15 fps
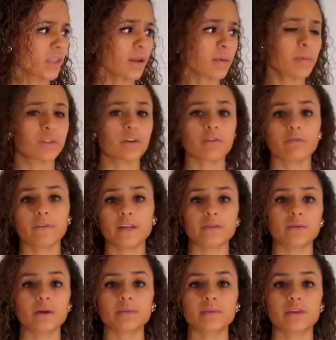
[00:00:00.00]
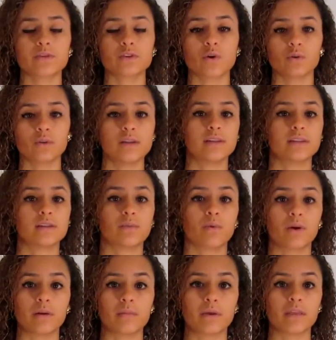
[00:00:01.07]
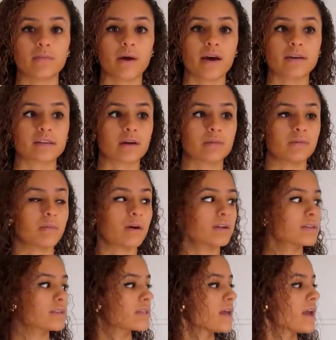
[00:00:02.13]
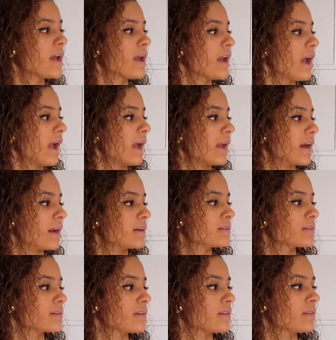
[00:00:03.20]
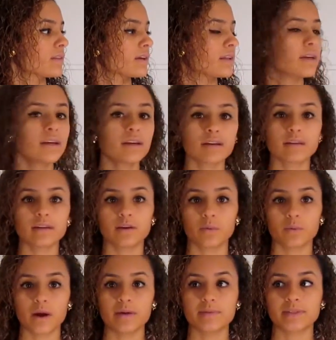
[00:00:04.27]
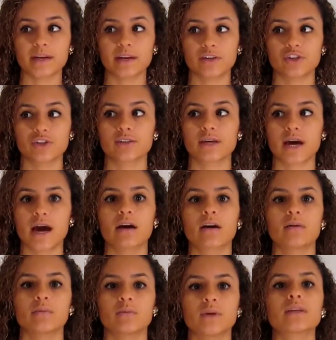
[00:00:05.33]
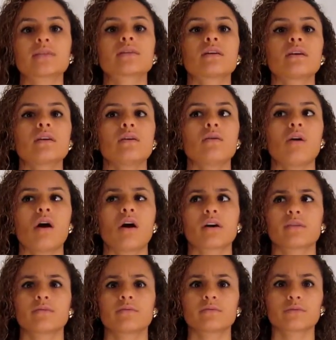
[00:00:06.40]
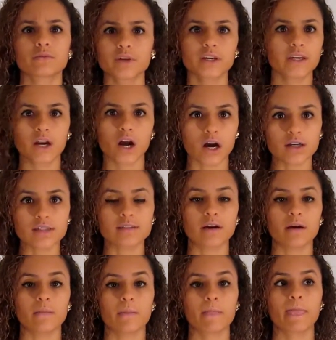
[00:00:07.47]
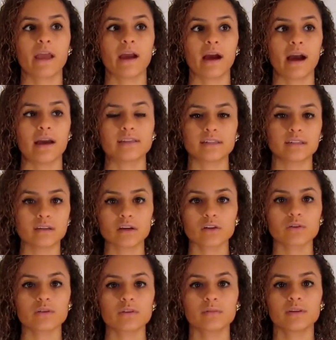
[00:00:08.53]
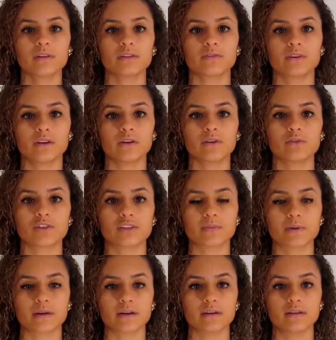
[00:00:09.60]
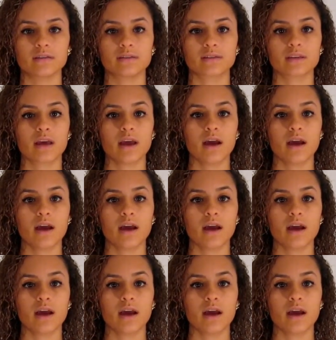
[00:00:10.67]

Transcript: but their face wipes have totally disappointed me in the past couple months. And the Clean and Clear wipes that I just got a couple weeks ago are freaking awesome. I didn't include them in this video just because